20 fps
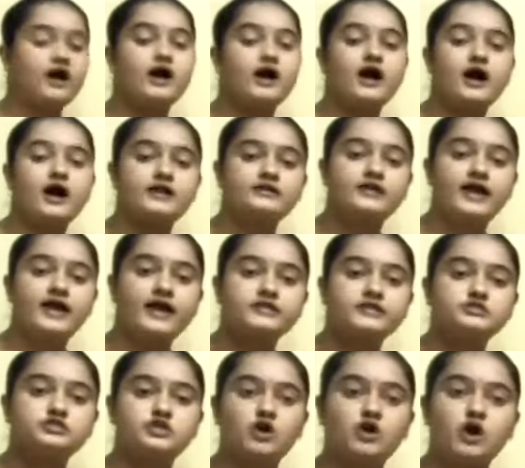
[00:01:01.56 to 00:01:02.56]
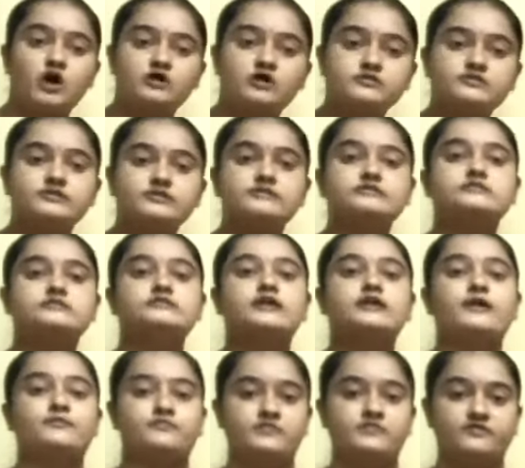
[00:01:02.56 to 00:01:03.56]
attached on the
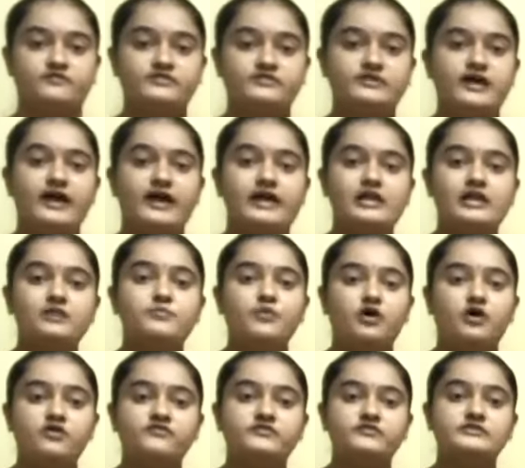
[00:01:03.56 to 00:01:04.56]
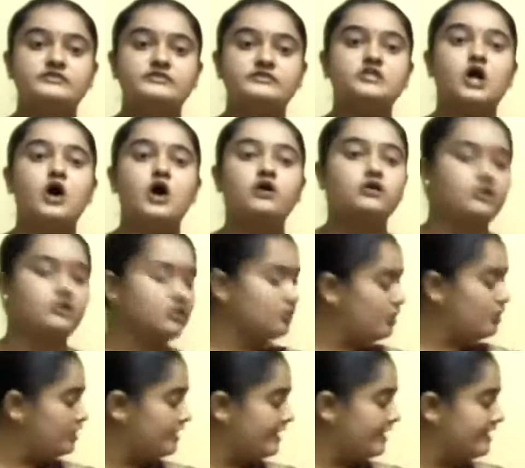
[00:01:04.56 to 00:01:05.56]
stem with the help of a stalk
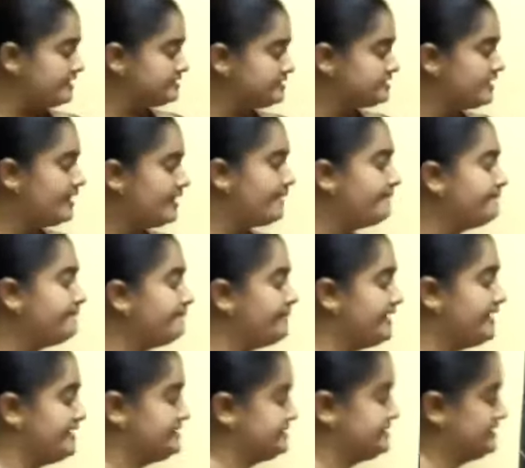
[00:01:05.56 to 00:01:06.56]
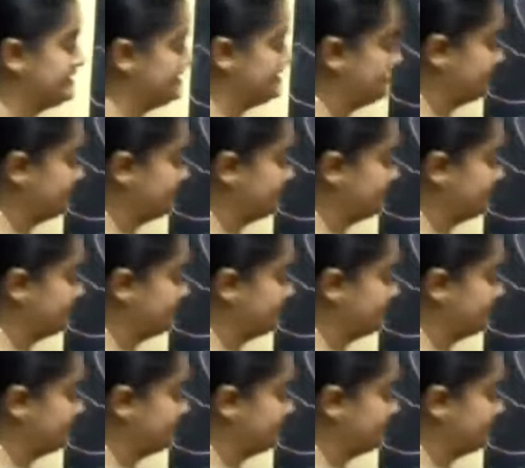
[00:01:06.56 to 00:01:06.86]
called as pedicel.